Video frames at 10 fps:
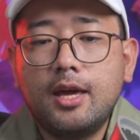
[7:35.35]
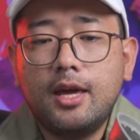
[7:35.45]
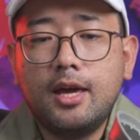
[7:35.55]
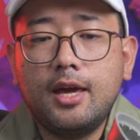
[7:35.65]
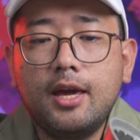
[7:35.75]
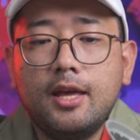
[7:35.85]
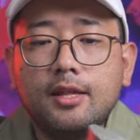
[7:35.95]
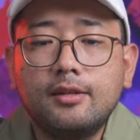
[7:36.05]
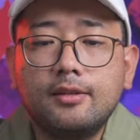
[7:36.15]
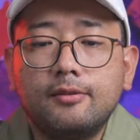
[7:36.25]

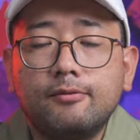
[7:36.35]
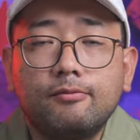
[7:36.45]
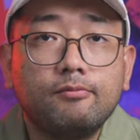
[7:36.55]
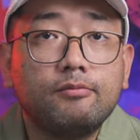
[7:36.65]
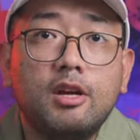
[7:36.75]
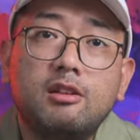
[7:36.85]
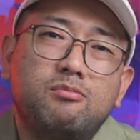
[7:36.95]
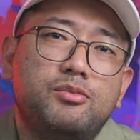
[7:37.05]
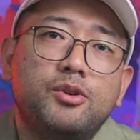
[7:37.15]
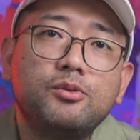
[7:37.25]
and it
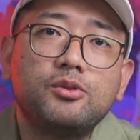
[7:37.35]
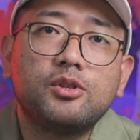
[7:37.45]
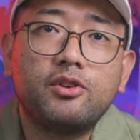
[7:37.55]
brews